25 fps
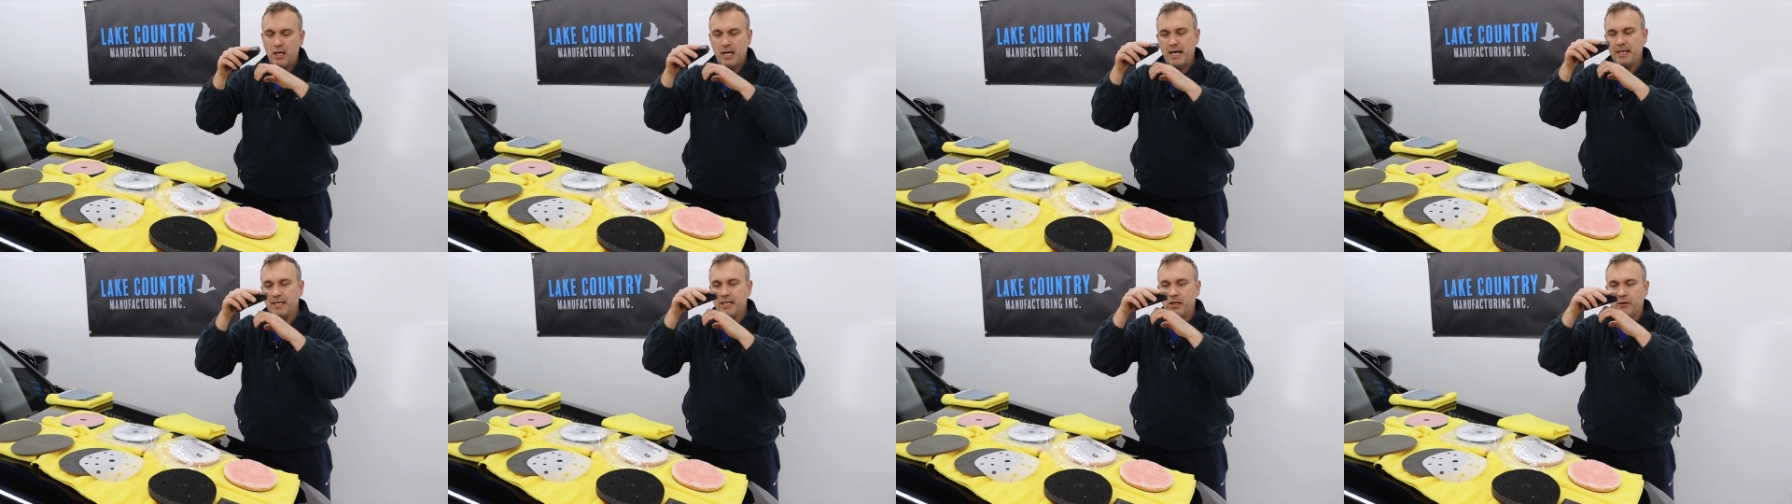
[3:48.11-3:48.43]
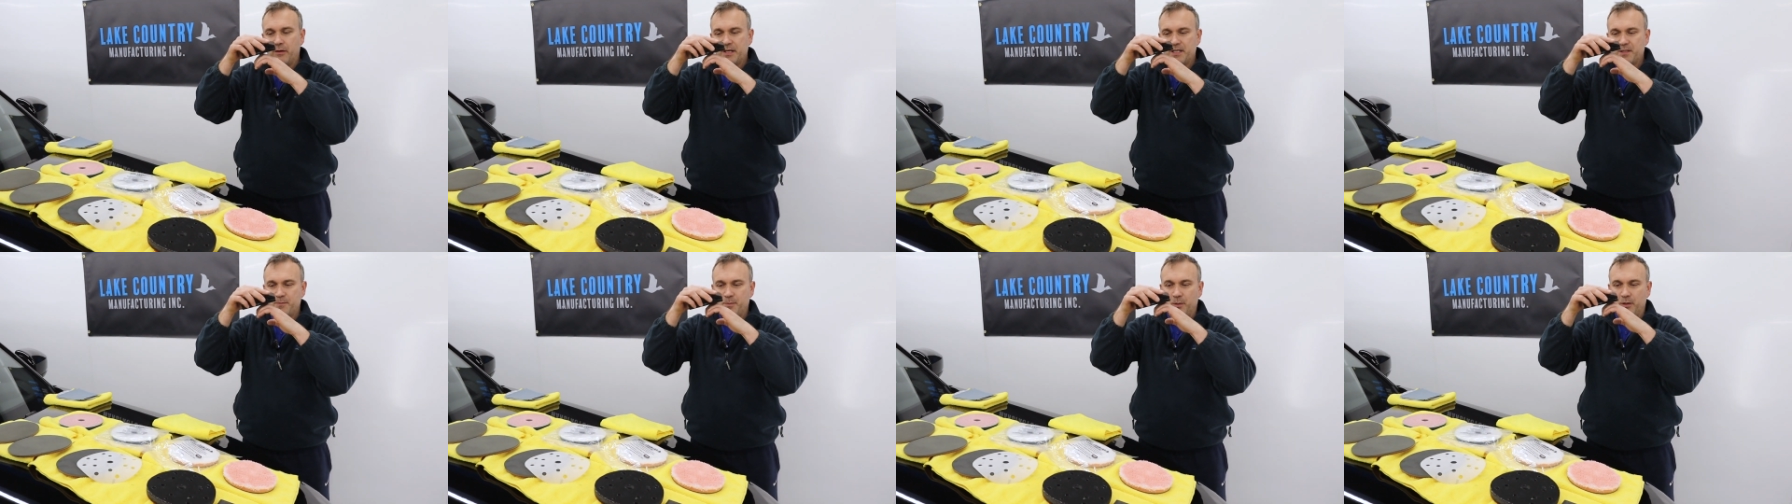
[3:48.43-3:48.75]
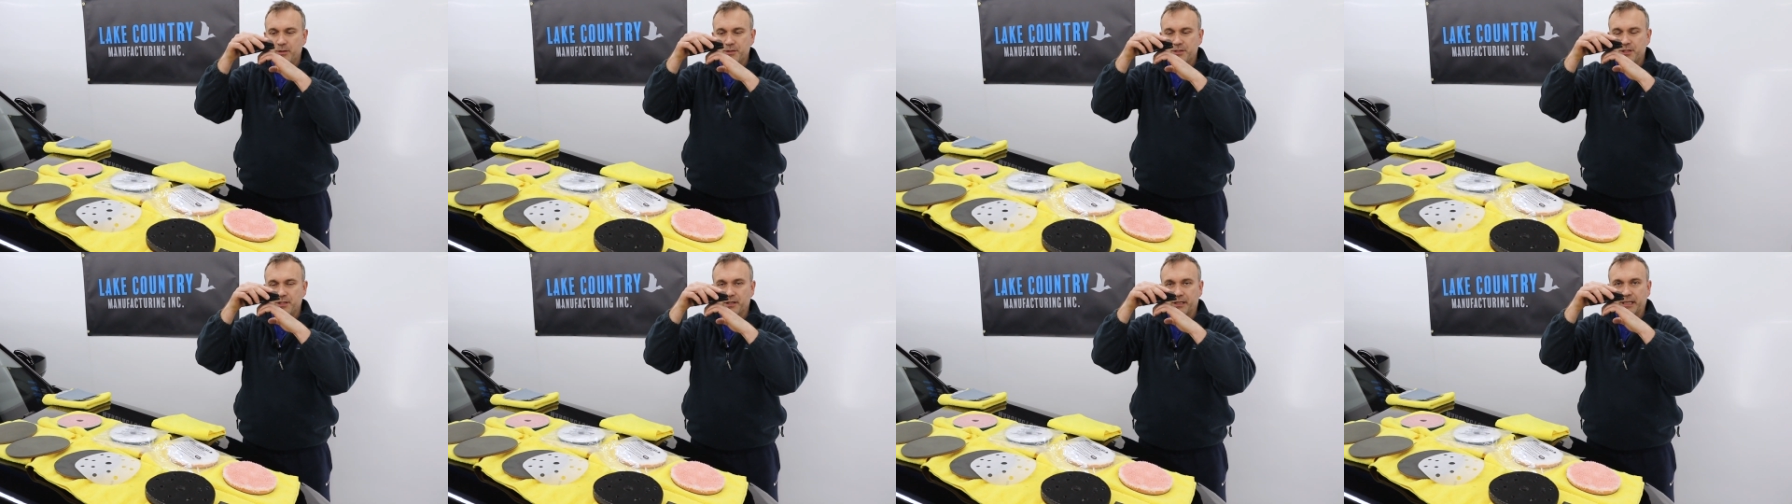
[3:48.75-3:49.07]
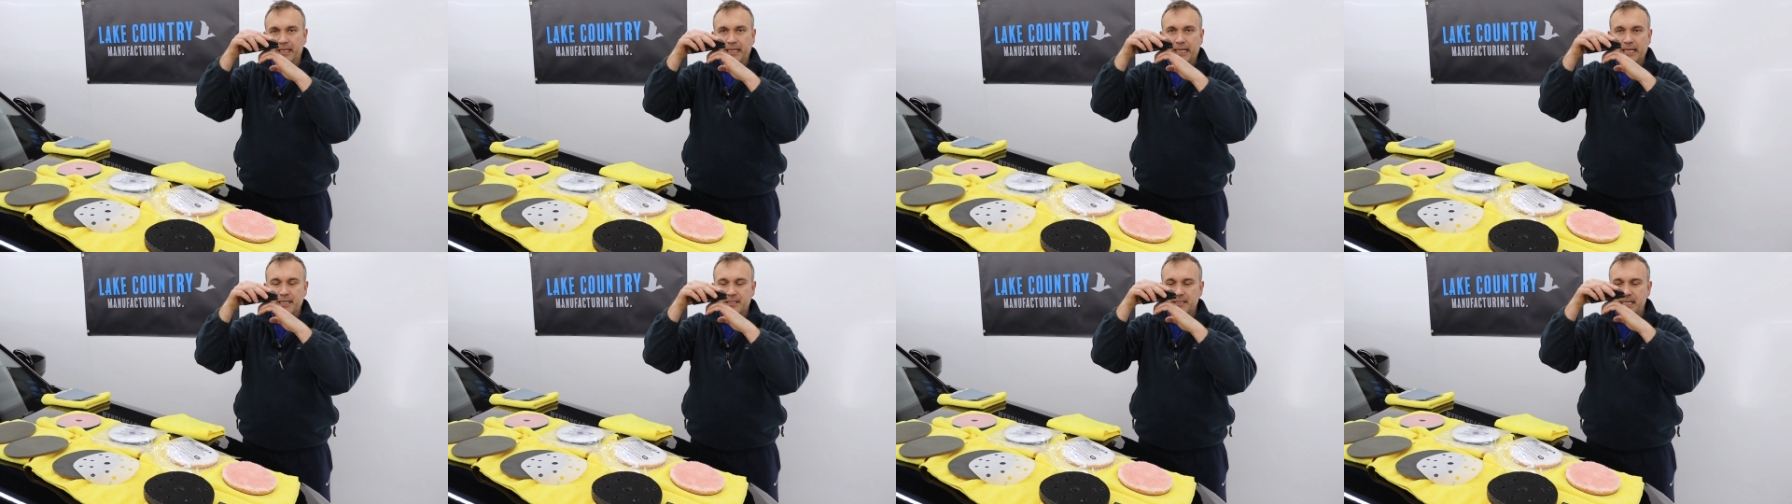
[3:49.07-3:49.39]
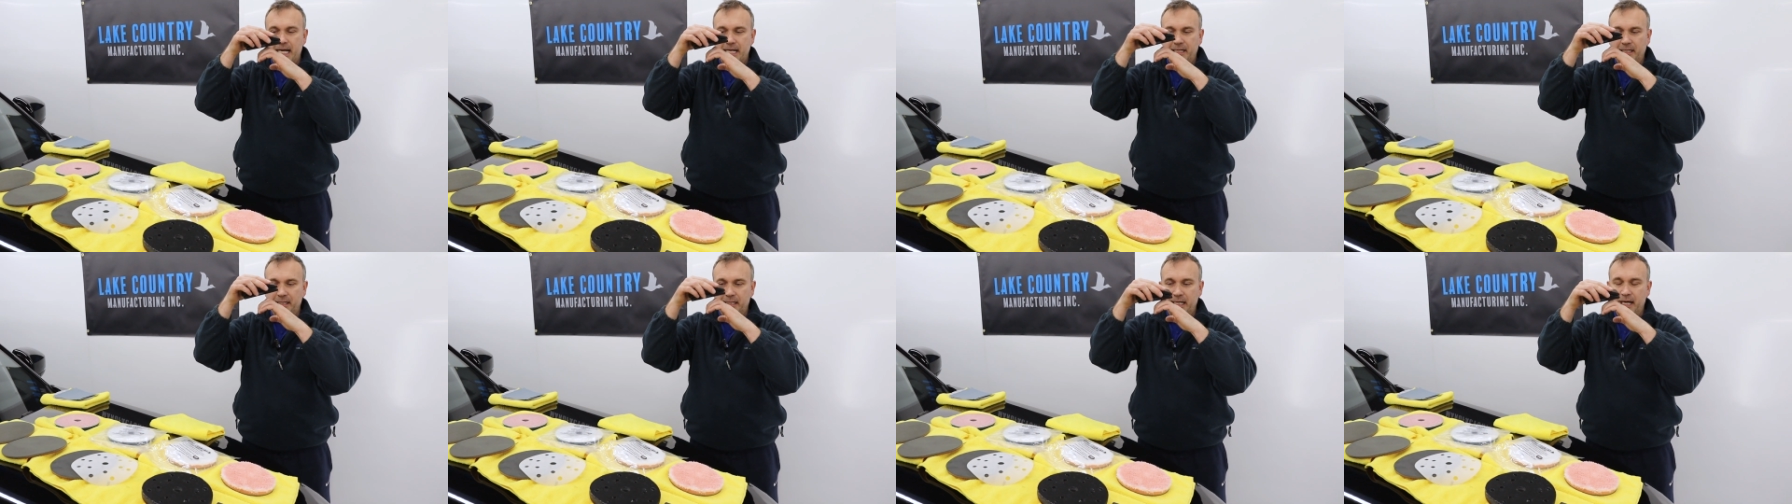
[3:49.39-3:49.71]
Any high spots are going to get
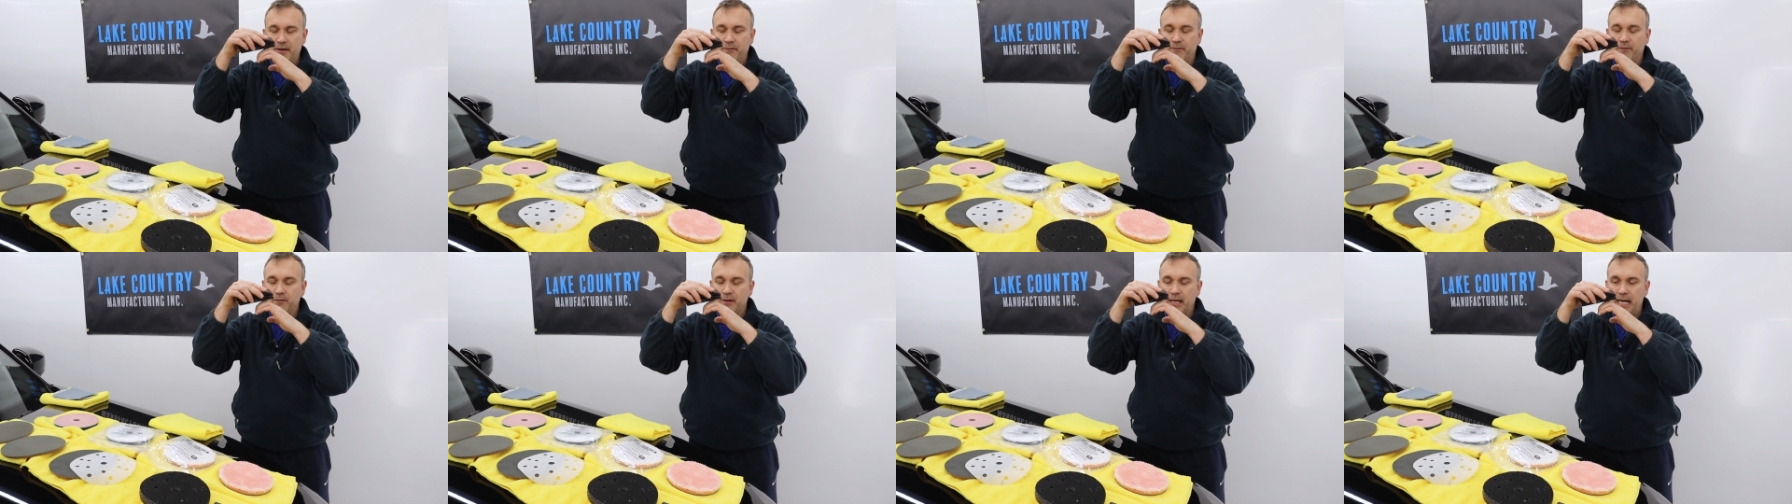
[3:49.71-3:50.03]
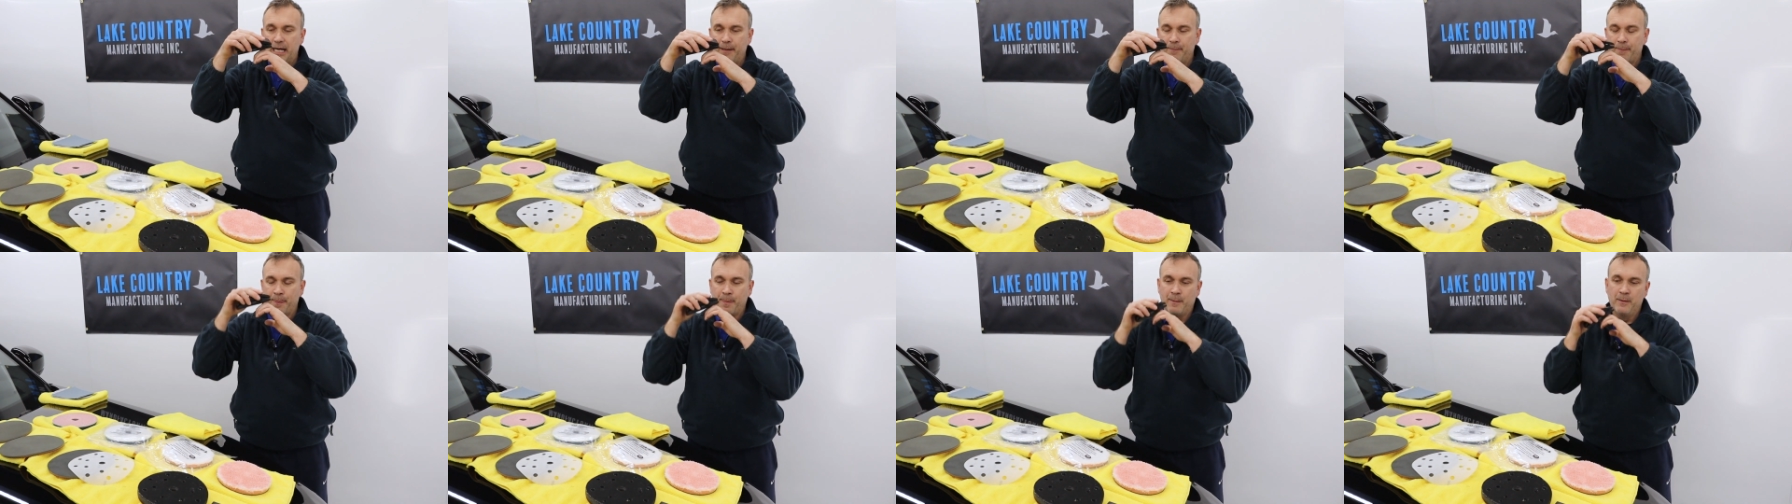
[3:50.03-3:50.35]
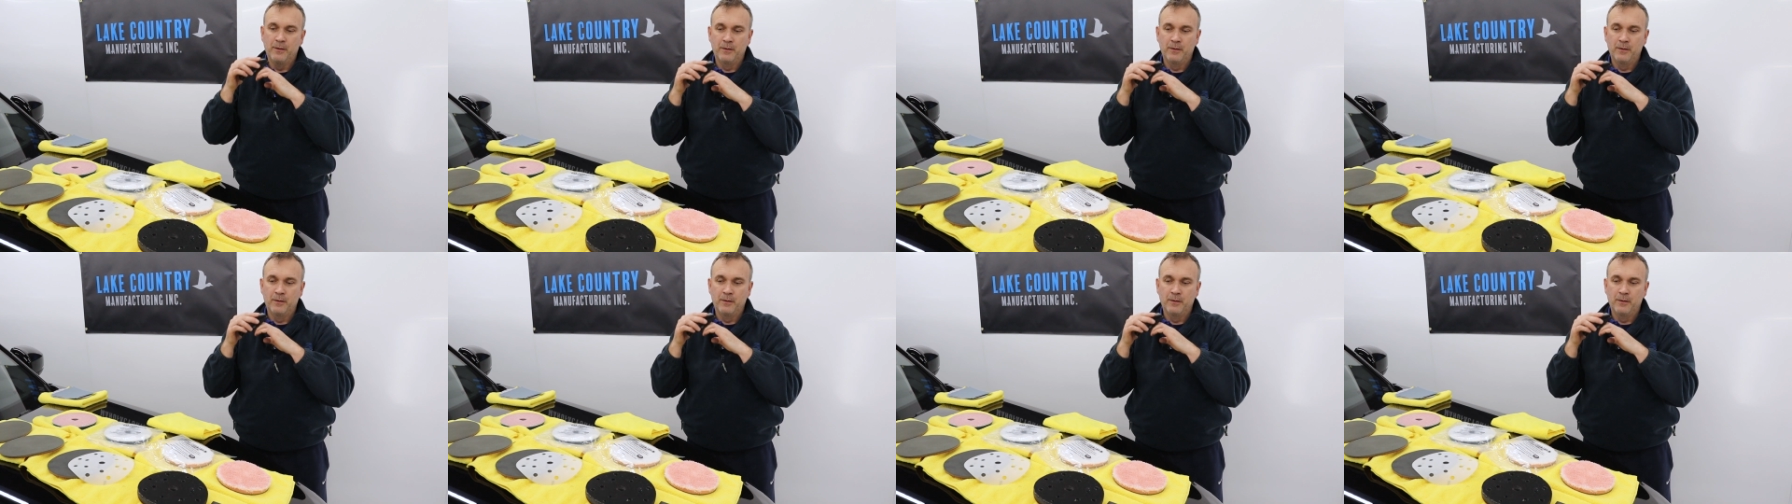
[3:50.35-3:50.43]
sanded down flat,